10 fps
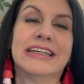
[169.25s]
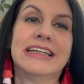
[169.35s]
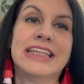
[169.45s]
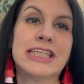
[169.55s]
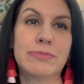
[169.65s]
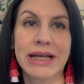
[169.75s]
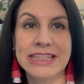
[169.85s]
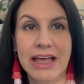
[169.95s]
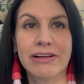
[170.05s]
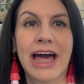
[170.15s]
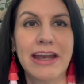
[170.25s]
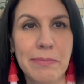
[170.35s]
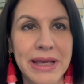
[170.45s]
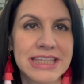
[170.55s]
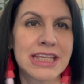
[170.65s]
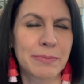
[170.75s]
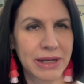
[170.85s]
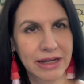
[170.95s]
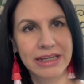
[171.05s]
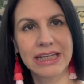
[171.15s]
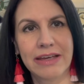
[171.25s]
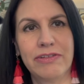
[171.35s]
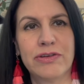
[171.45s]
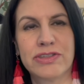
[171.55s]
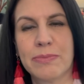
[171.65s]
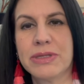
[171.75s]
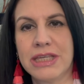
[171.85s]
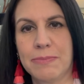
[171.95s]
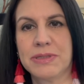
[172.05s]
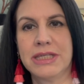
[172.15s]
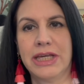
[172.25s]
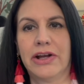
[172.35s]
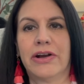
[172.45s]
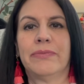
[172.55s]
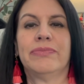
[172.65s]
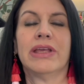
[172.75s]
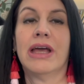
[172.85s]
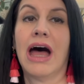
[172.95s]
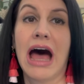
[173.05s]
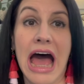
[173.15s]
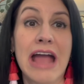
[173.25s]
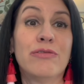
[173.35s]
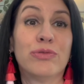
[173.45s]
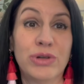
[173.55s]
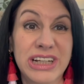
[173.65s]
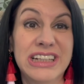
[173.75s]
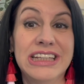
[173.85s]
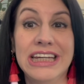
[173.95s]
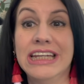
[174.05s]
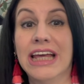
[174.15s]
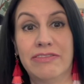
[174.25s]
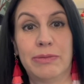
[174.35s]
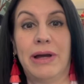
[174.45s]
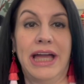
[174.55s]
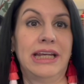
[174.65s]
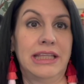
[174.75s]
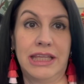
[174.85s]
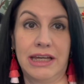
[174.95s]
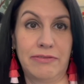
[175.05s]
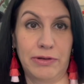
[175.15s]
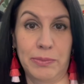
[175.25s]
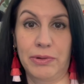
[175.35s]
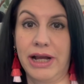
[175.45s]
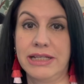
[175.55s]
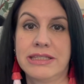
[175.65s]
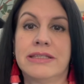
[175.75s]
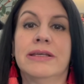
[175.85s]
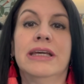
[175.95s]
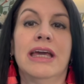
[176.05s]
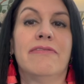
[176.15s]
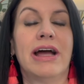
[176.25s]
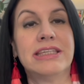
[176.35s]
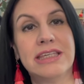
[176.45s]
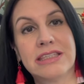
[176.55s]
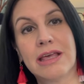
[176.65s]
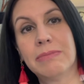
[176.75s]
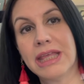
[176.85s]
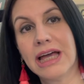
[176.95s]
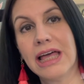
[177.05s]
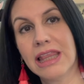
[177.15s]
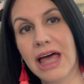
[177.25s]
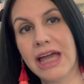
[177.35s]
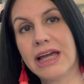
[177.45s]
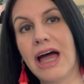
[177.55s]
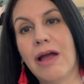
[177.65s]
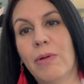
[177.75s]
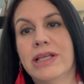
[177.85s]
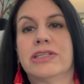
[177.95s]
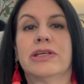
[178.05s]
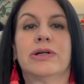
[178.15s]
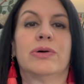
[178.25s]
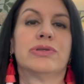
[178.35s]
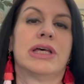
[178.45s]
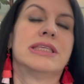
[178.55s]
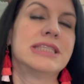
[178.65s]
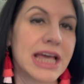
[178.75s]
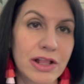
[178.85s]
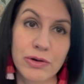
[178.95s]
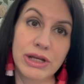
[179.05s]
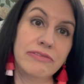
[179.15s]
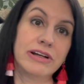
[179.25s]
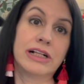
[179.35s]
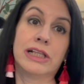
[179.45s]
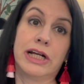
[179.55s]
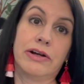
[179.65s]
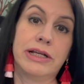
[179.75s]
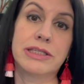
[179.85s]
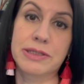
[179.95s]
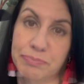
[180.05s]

This might sound kind of basic, but I'm going to give you some tips here. I really never buy anything at full price. If I see something I like, I wait till it goes on sale or even clearance.